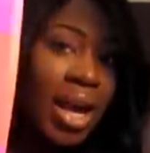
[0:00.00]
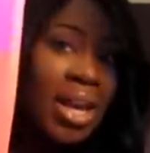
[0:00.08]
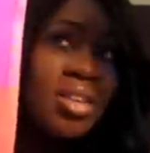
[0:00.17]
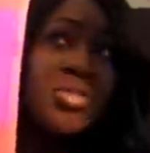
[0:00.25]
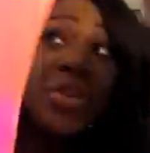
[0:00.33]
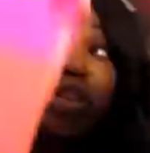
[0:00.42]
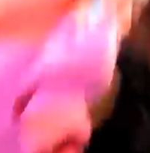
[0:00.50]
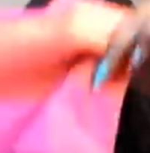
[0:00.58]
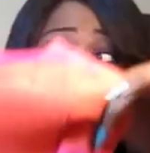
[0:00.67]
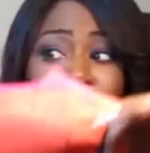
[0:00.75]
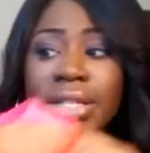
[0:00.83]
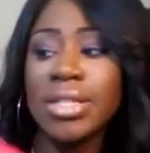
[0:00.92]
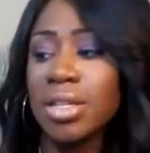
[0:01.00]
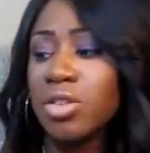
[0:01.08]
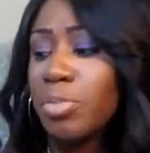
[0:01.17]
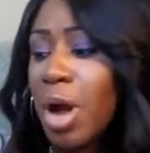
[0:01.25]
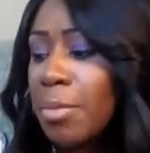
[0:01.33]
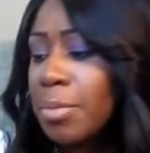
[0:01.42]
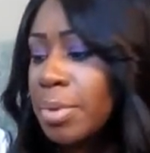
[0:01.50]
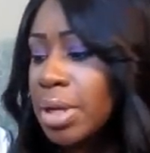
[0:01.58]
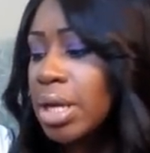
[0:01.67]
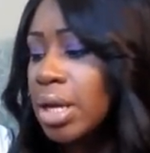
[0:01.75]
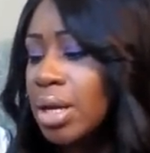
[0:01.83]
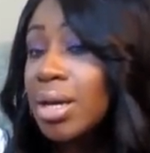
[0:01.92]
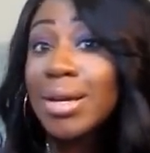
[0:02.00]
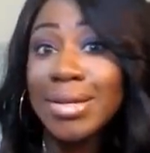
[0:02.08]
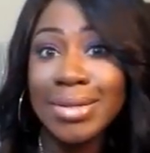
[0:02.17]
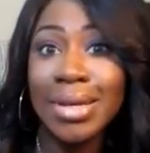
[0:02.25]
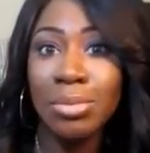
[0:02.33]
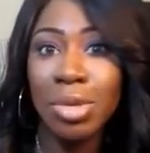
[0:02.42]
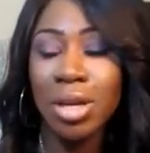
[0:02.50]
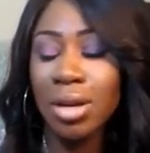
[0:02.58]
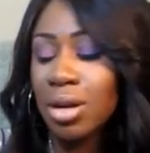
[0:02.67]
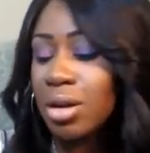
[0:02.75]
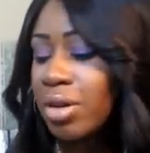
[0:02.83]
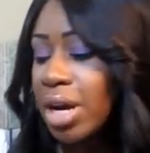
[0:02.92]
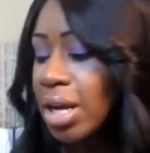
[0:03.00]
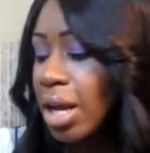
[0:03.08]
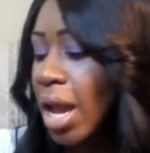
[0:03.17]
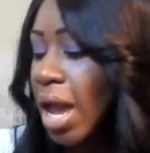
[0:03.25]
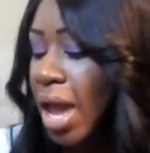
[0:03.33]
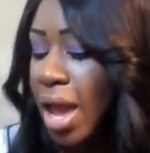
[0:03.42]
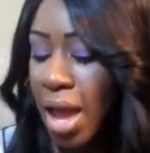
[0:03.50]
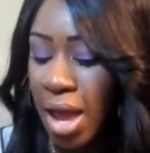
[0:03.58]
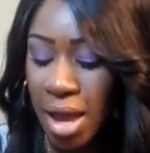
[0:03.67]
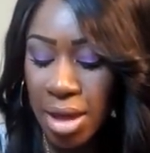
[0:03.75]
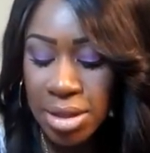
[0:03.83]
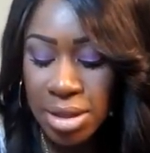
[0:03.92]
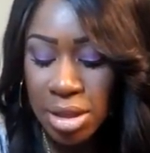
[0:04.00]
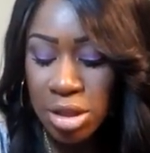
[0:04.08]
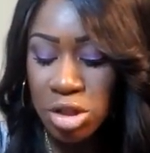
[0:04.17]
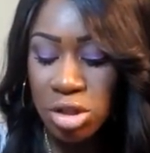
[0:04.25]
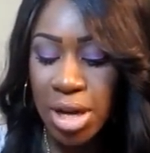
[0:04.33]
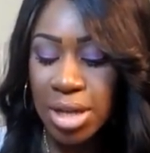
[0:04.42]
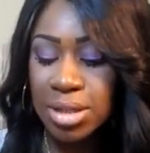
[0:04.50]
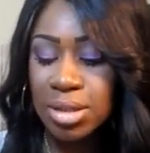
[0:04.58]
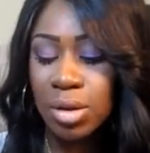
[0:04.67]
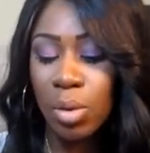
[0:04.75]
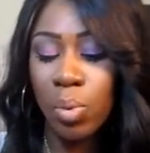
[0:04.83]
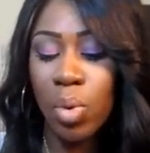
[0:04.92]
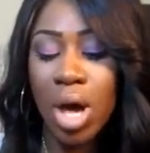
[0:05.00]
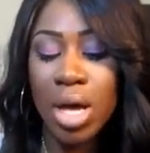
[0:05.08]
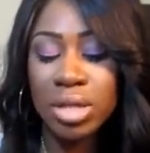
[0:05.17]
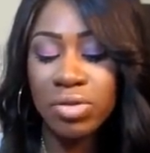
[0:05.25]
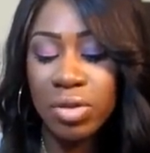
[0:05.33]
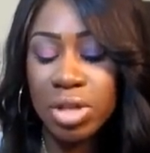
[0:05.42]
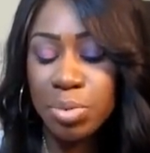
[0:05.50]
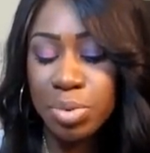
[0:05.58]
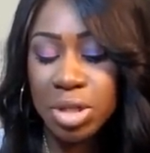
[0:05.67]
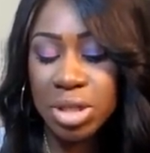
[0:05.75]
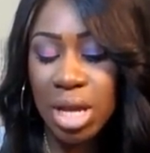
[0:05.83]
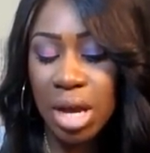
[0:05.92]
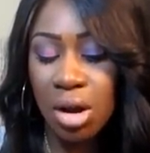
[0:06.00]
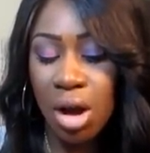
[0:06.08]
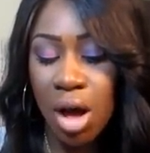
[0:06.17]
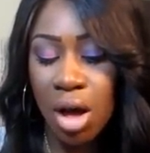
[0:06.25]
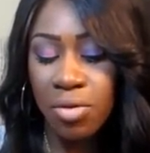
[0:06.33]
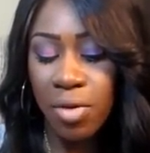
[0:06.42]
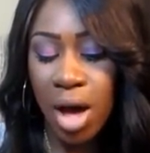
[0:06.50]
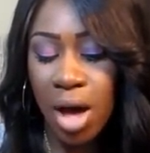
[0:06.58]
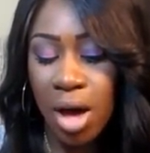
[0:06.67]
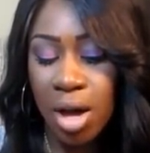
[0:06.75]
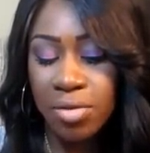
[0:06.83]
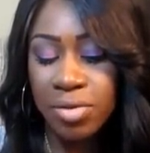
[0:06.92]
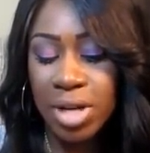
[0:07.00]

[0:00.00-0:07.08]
and it fits really nicely. You've probably seen me in it already. And this dress was 50% off of